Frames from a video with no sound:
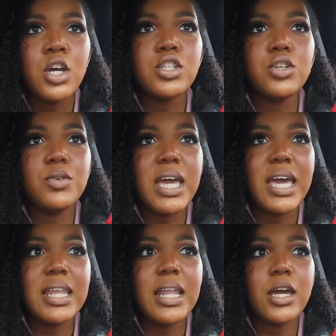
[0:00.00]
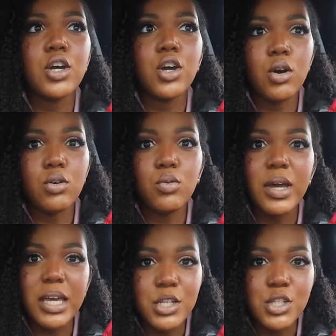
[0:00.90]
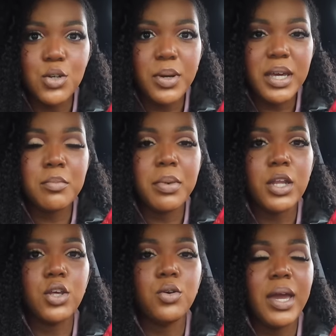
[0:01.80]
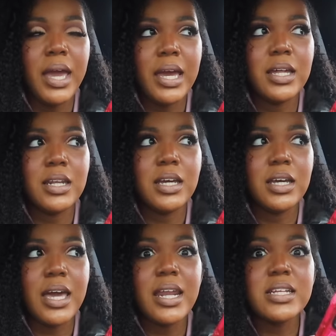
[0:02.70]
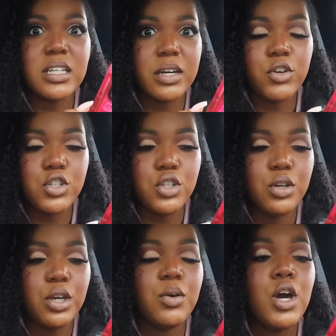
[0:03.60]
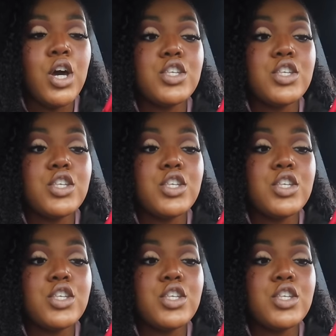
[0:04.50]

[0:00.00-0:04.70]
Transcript: so you can't like go into it, but you can get it delivered to you.